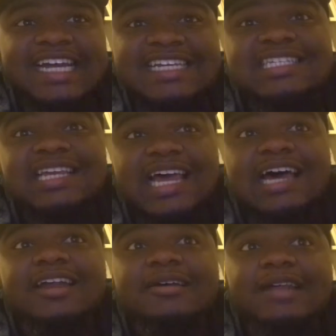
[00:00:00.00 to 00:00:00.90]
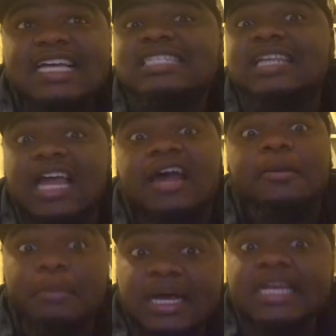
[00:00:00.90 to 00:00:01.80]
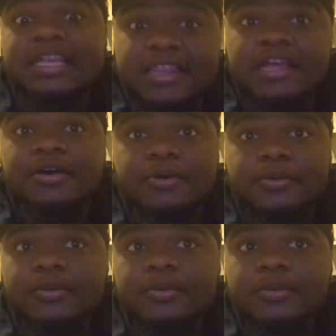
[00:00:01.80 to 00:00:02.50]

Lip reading: that's a lot of money though.